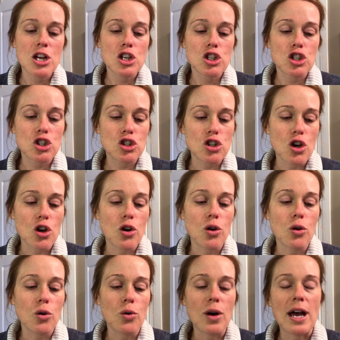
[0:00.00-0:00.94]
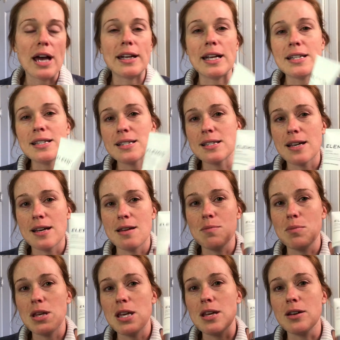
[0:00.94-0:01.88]
So an
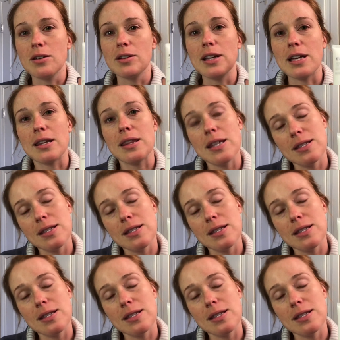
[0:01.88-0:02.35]
enzyme peel like